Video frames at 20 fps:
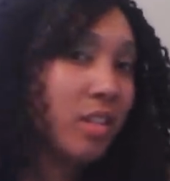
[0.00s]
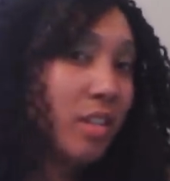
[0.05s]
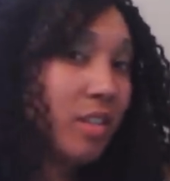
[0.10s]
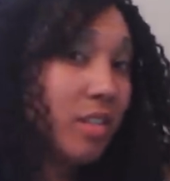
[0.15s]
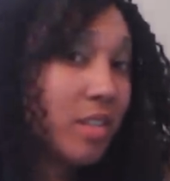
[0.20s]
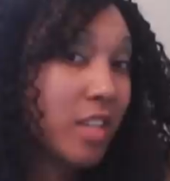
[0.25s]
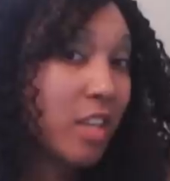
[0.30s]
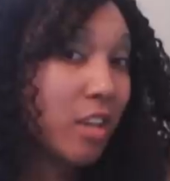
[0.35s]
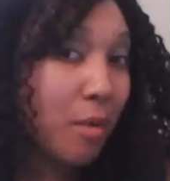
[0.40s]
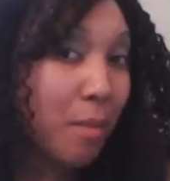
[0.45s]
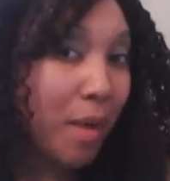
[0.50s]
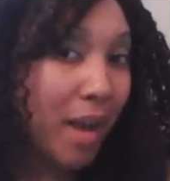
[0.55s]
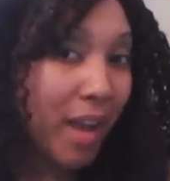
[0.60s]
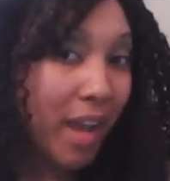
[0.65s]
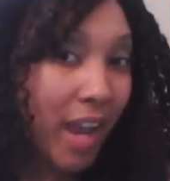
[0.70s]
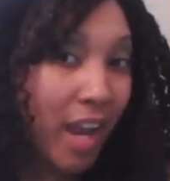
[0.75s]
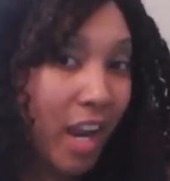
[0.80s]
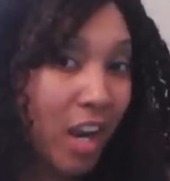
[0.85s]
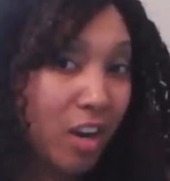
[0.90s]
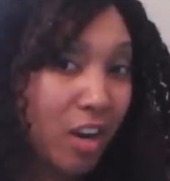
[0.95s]
to seal my
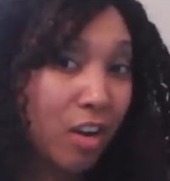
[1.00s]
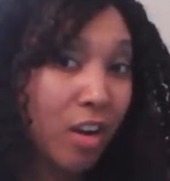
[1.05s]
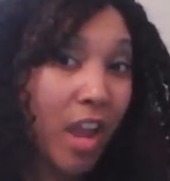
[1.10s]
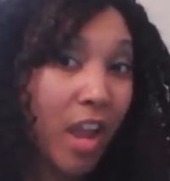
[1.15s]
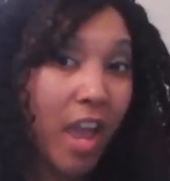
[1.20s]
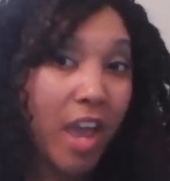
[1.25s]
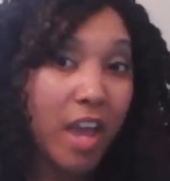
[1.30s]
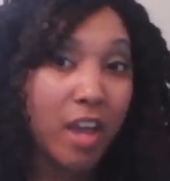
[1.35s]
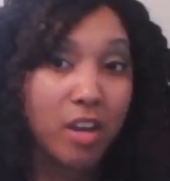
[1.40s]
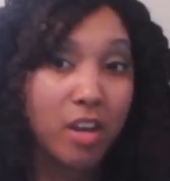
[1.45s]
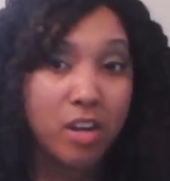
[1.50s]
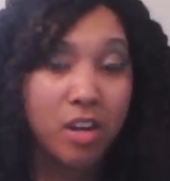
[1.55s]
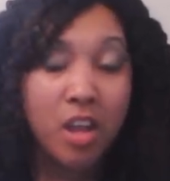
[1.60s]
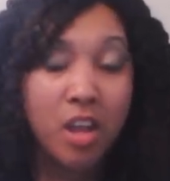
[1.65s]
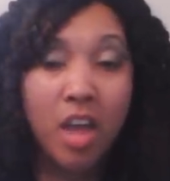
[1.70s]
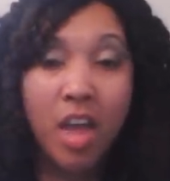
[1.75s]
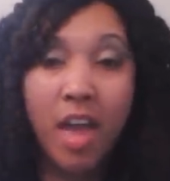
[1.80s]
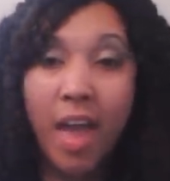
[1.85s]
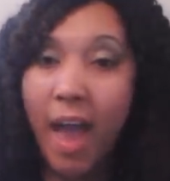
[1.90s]
hair, and